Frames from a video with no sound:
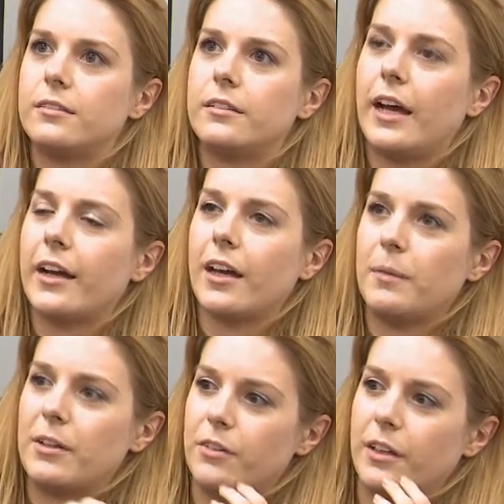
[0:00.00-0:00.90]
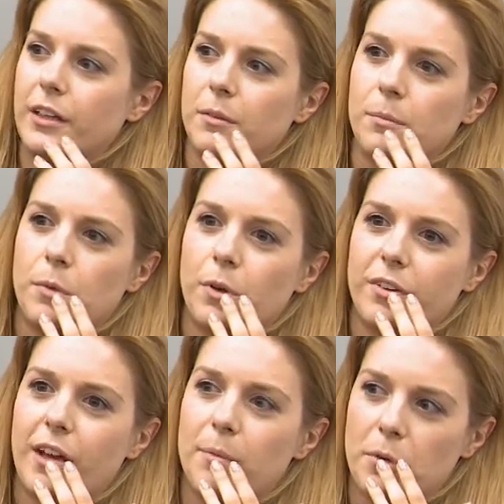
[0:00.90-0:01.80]
that kind of makes you think in a more
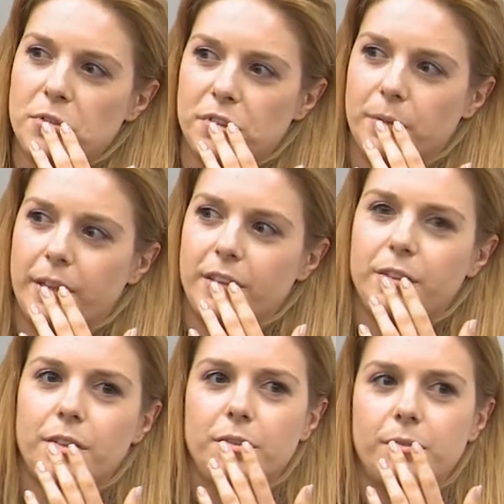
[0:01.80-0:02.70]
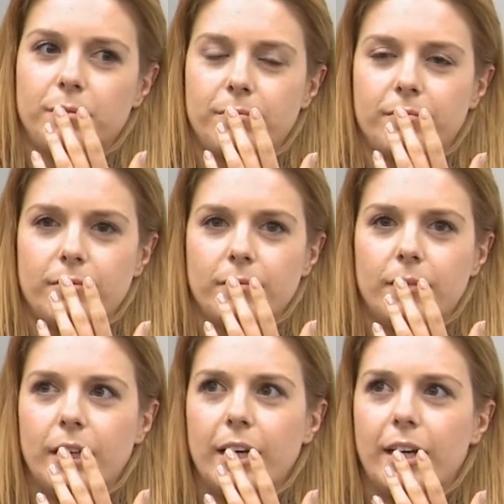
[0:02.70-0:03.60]
stop motion way too.
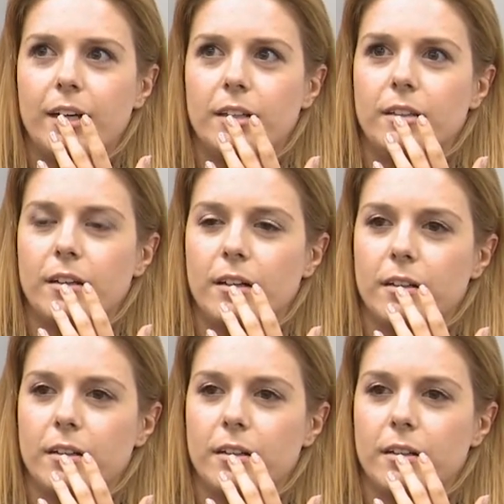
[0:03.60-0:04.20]
And